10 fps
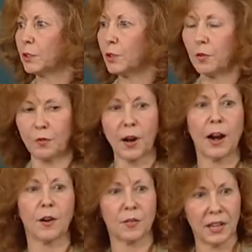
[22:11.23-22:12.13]
to
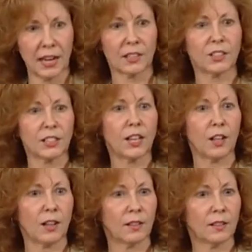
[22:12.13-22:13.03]
fire the next
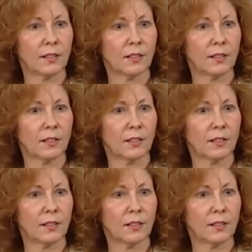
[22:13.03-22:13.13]
cell,